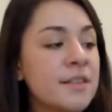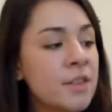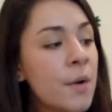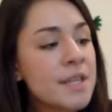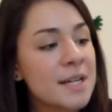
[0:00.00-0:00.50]

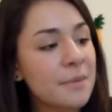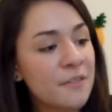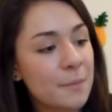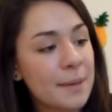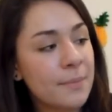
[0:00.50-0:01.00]
Lowering the number
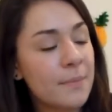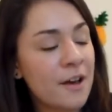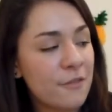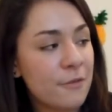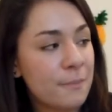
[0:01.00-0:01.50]

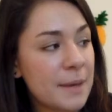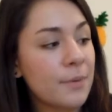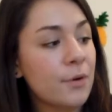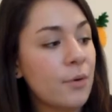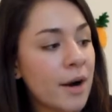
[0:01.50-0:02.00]
of
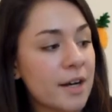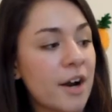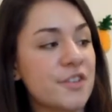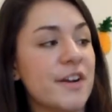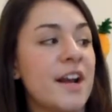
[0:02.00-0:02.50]
people who are
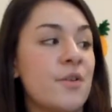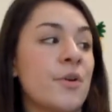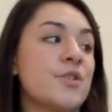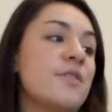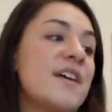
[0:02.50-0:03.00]
incarcerated in
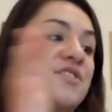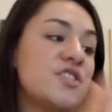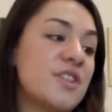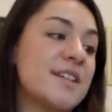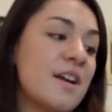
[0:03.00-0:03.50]
order to
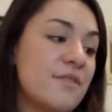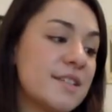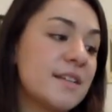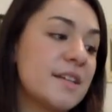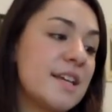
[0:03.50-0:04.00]
eventually shut down
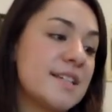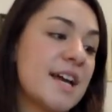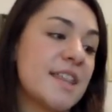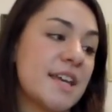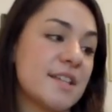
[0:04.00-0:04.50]
facilities,
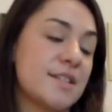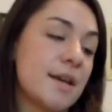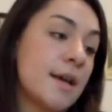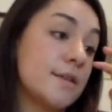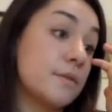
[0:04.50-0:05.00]
I think,
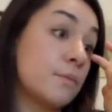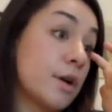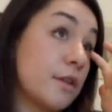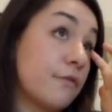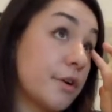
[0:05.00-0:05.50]
is
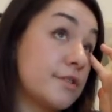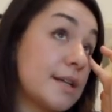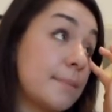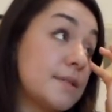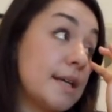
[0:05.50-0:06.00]
one of the first
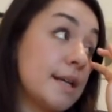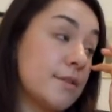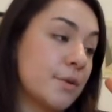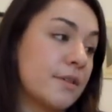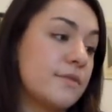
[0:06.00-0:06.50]
steps
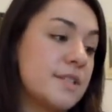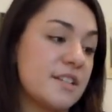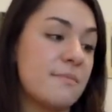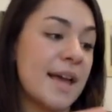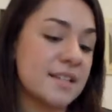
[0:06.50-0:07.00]
in sort of
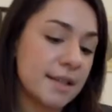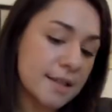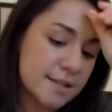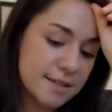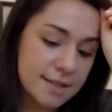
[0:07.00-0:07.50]

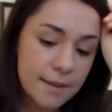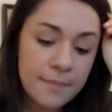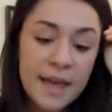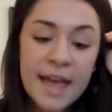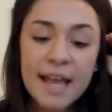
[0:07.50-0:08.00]
dismantling the system